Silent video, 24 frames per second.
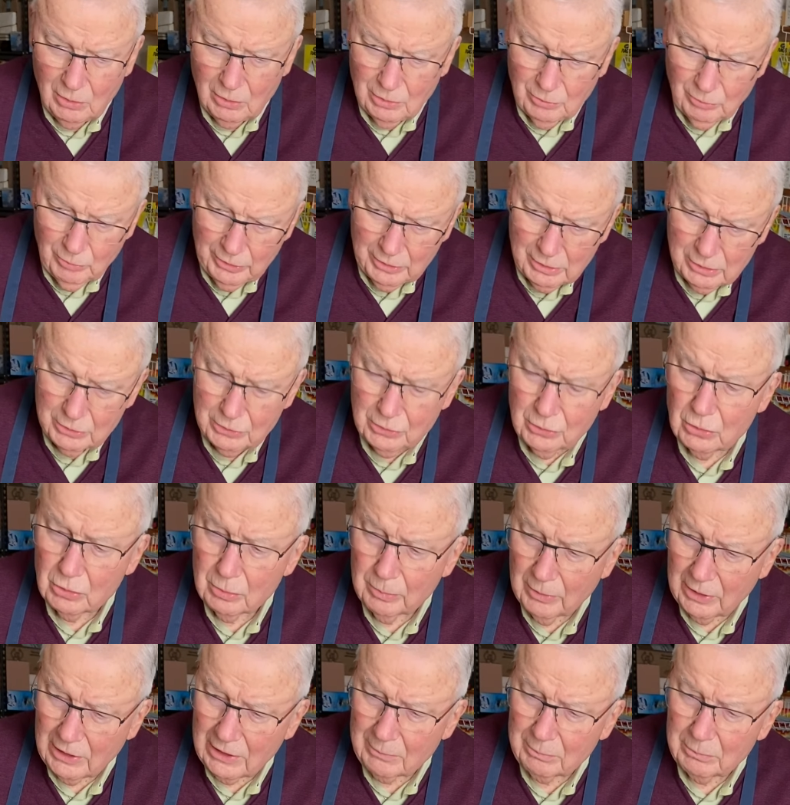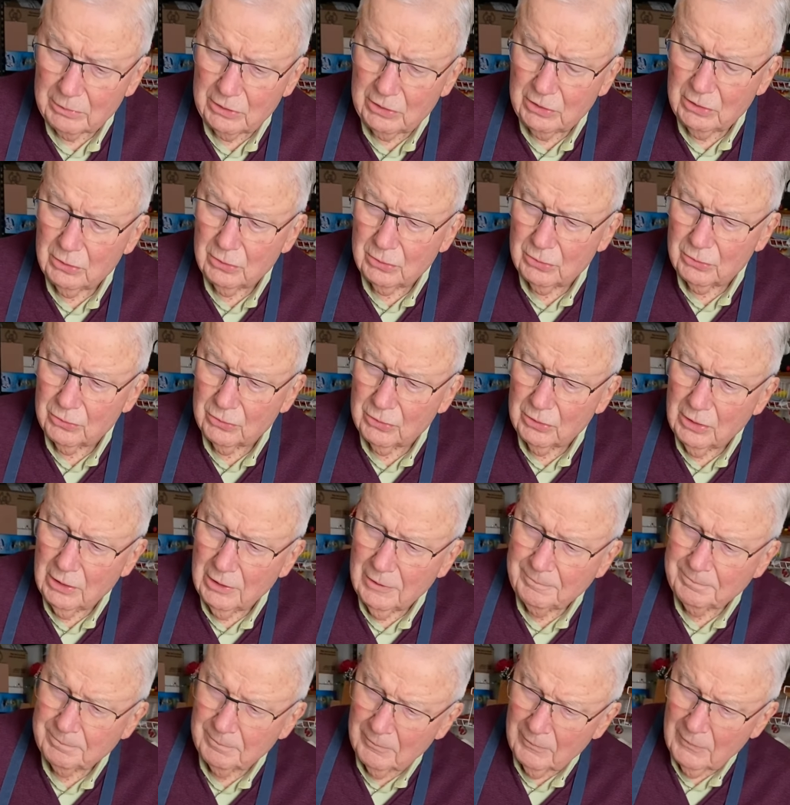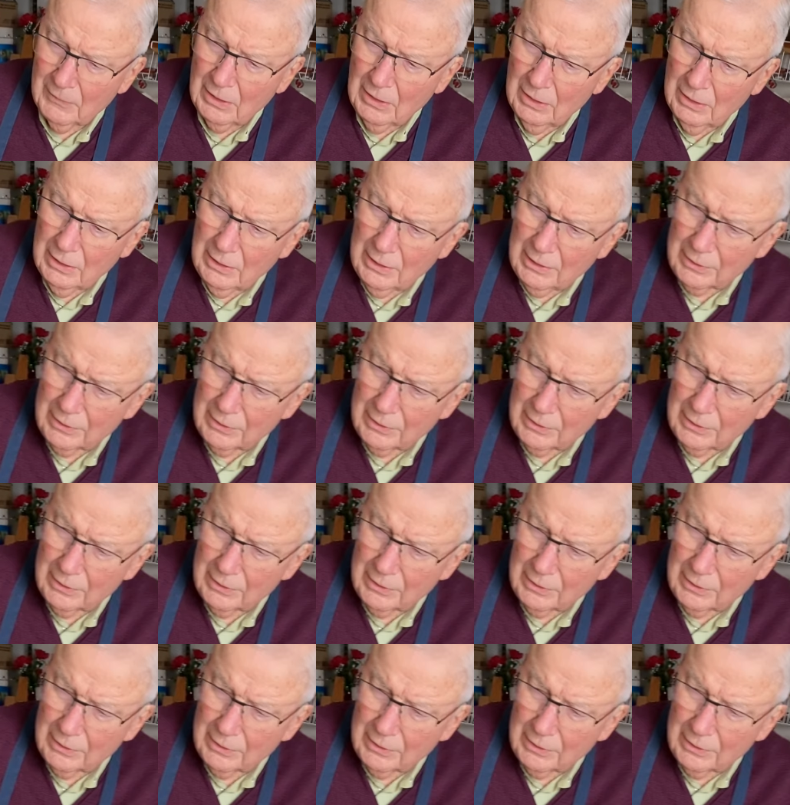one or two might be used. At